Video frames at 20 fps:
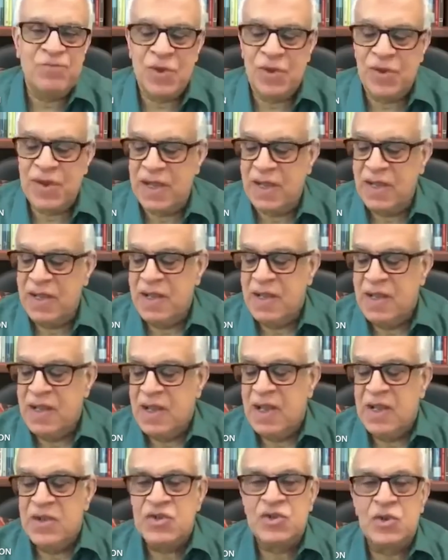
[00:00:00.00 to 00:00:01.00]
Okay,
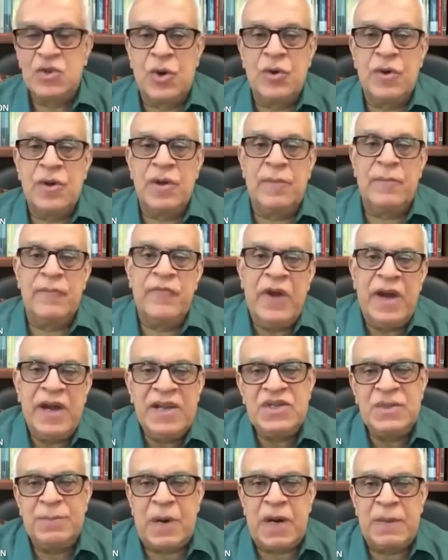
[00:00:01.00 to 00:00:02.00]
so
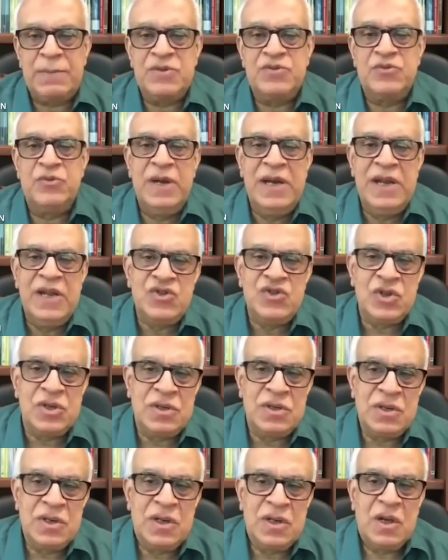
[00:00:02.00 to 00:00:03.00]
various departments,
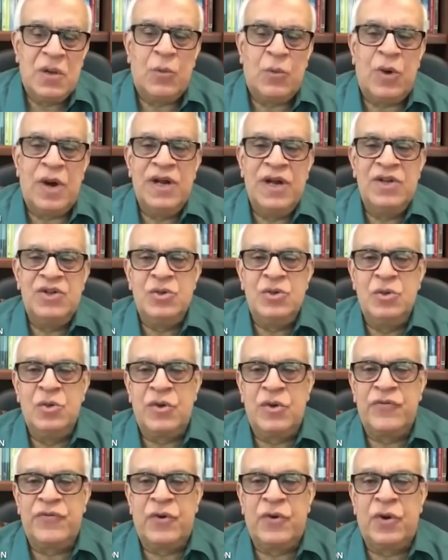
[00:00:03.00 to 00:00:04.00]
religion, wanting to
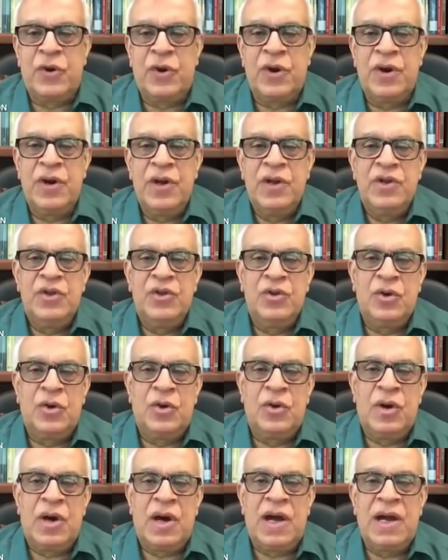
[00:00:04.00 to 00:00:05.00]
look for, you
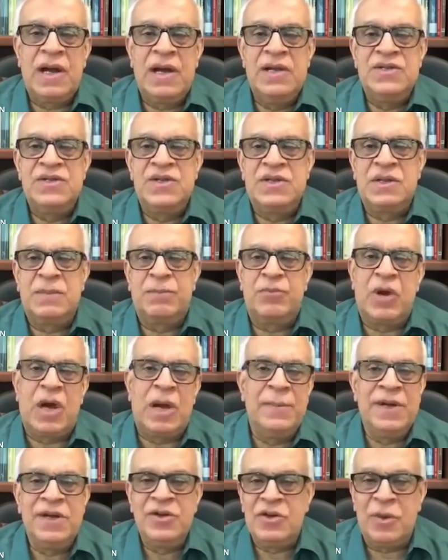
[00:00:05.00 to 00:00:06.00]
know, is it a
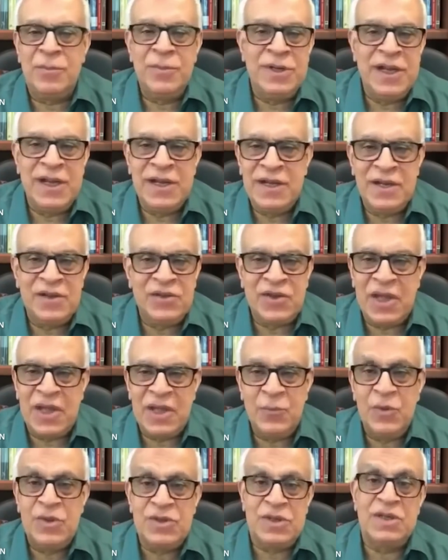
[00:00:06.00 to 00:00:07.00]
Brahmin-dominated
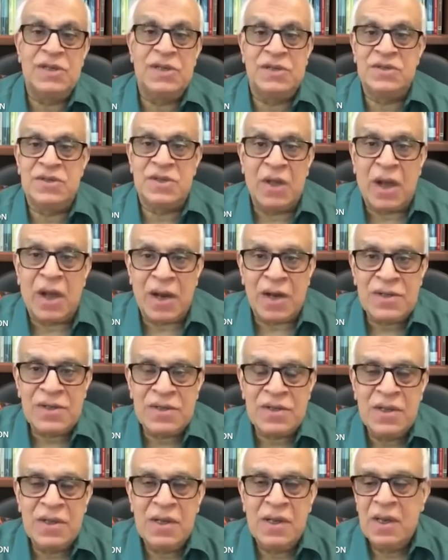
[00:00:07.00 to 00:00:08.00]
thing, which it is not.
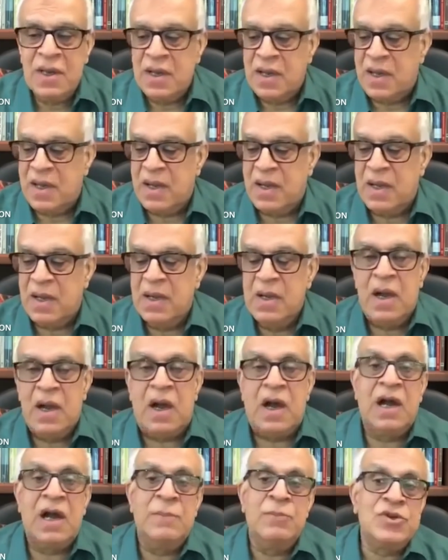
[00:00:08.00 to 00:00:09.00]

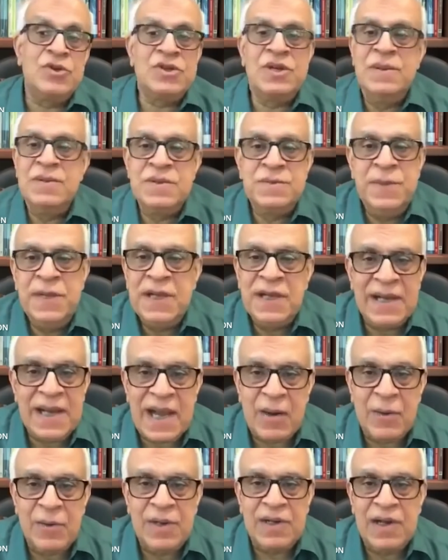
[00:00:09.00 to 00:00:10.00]
Are Muslims being
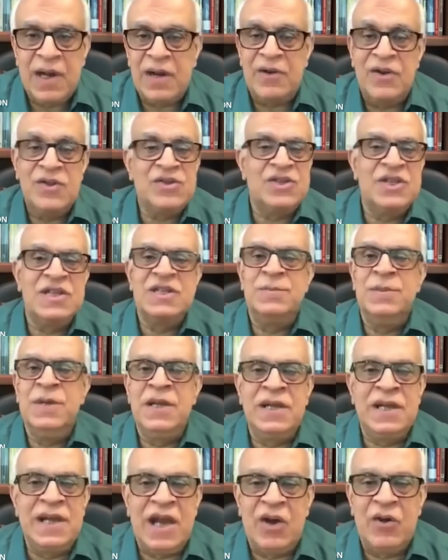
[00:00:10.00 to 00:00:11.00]
allowed and are Christians
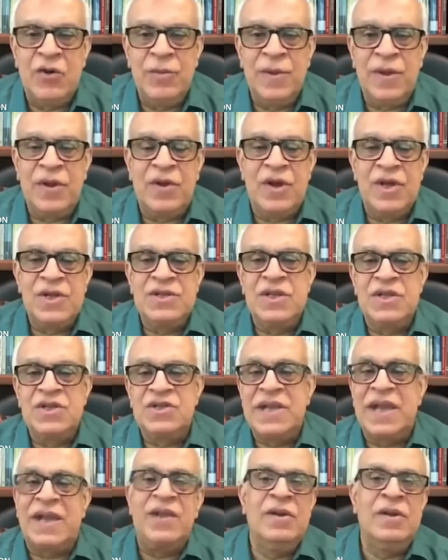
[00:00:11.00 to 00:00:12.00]
being allowed because
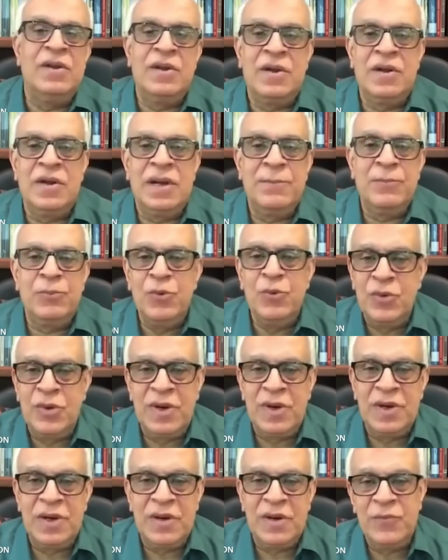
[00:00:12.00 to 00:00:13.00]
it's secular and
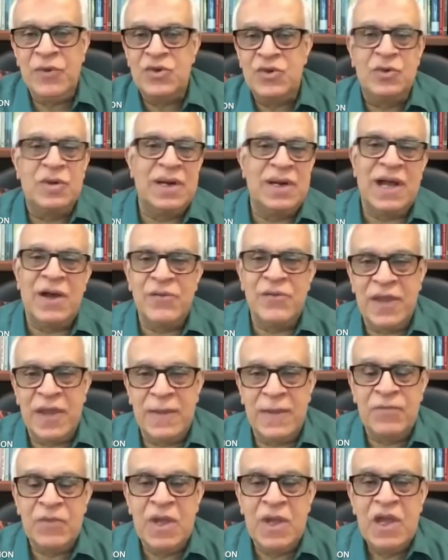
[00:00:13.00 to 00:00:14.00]
plural and we should allow
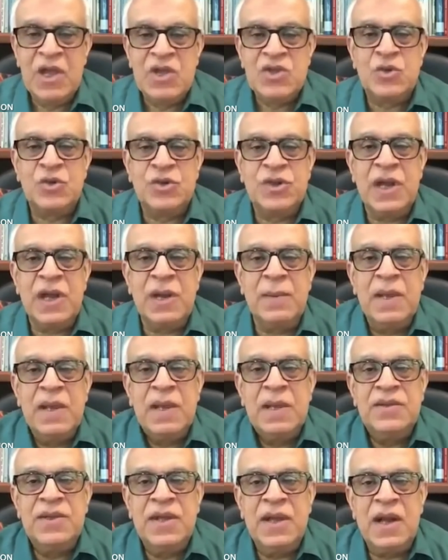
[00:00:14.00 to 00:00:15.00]
them? So
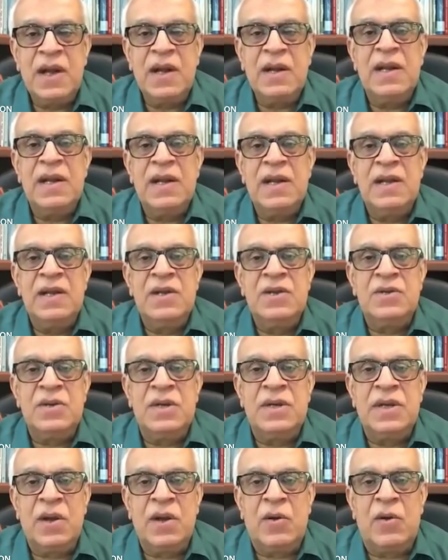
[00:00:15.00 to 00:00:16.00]

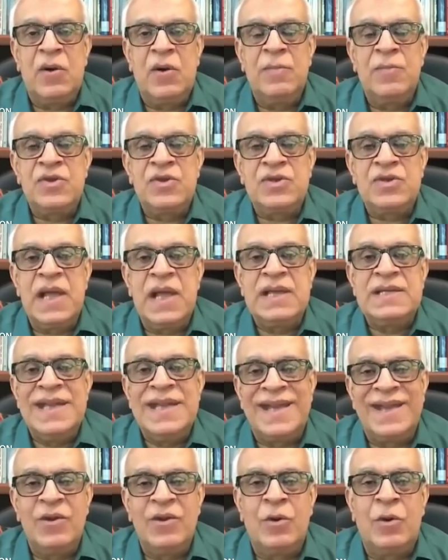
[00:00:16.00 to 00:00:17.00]
they're almost like
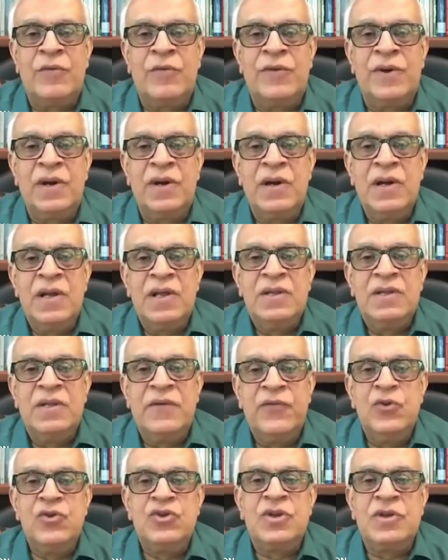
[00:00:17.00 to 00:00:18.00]
taking over the
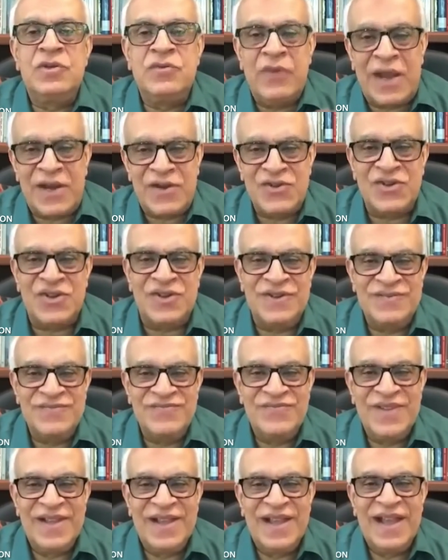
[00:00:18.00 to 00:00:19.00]
future direction
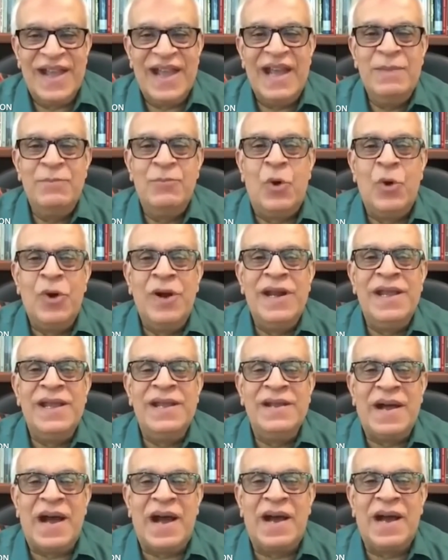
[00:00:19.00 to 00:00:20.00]
and
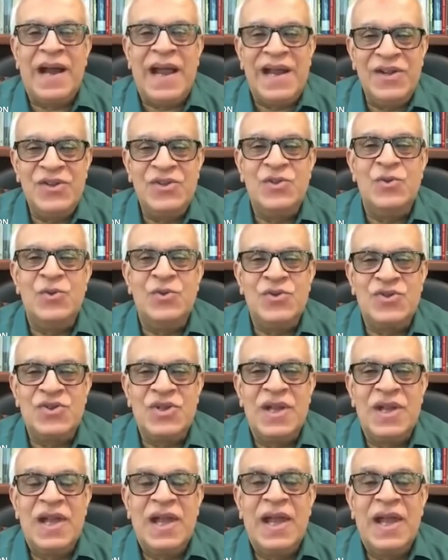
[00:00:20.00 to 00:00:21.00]
molding our
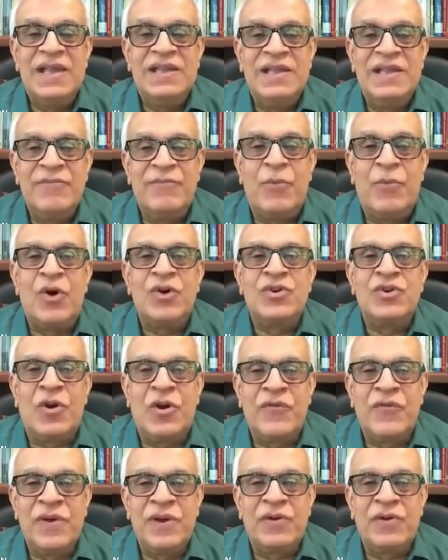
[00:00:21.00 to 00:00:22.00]
attitudes, and they bought
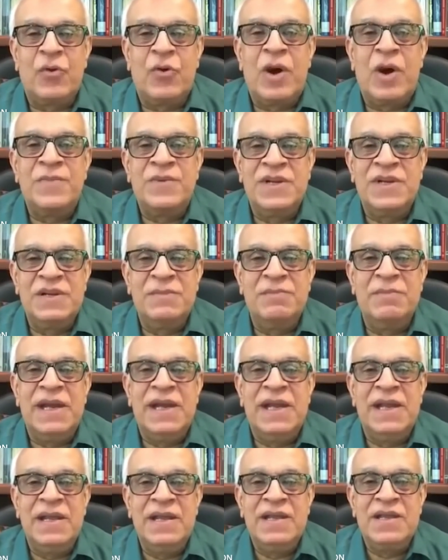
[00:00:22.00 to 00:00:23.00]
off and co-opted
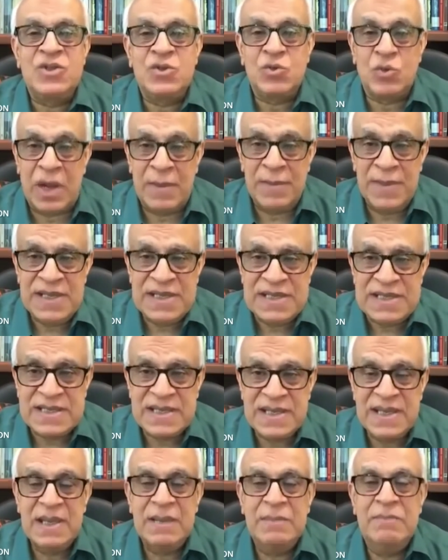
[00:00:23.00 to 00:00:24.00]
many swamis,
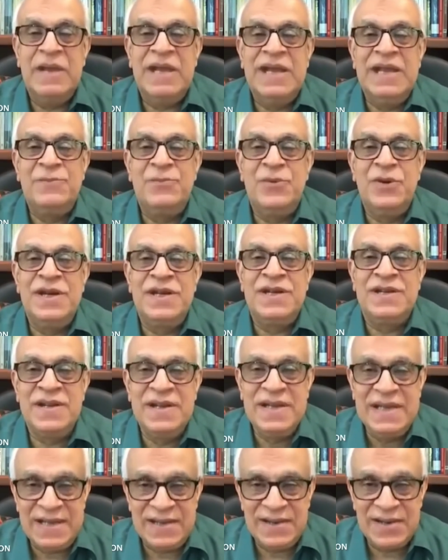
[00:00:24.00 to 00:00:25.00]
many political
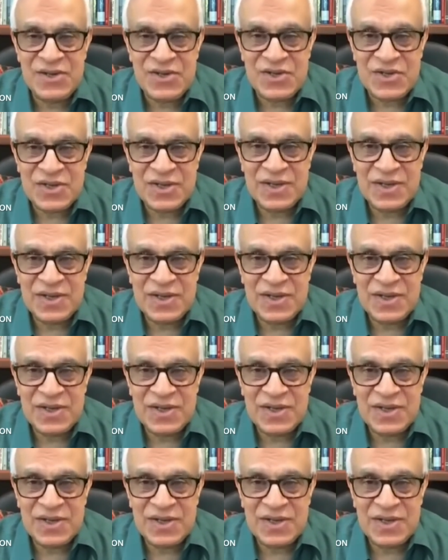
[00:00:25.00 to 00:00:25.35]
leaders,